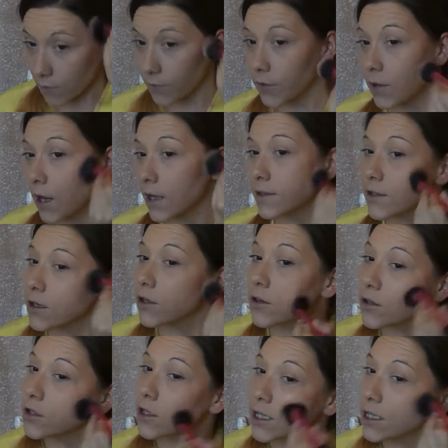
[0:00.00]
if you guys
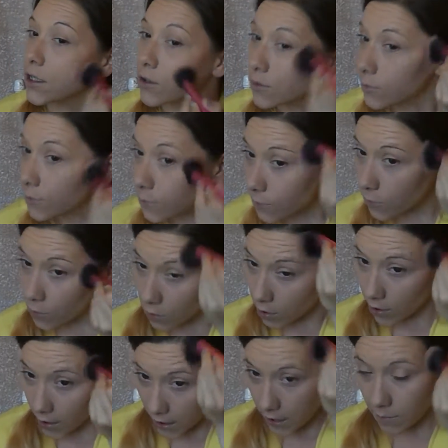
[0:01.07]
are looking
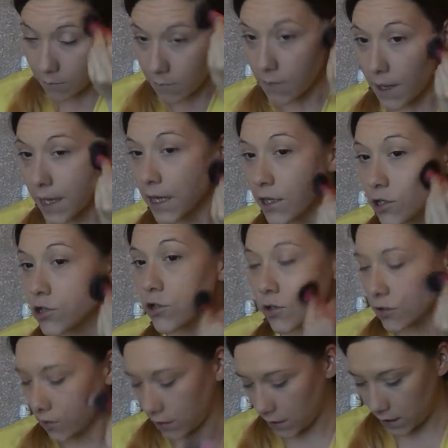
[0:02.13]
for a
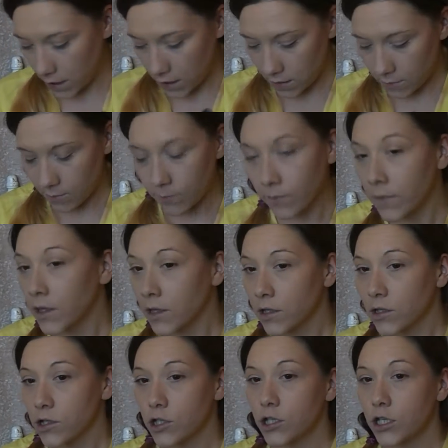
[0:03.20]
majorly
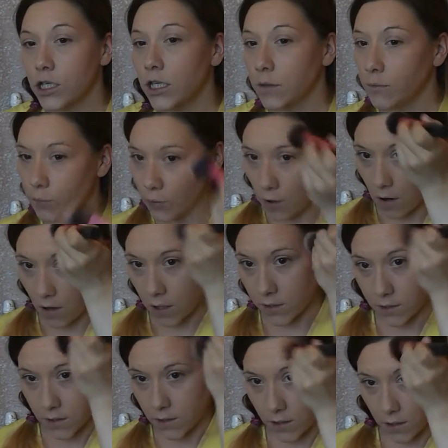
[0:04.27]
cheap
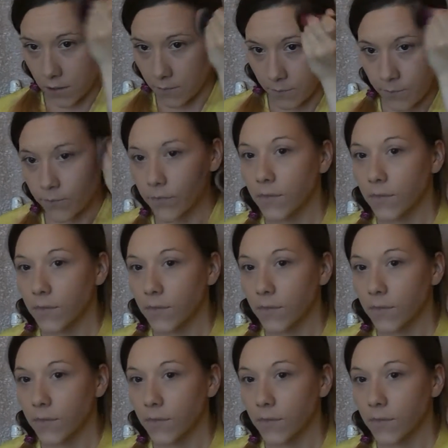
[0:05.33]
bronzer,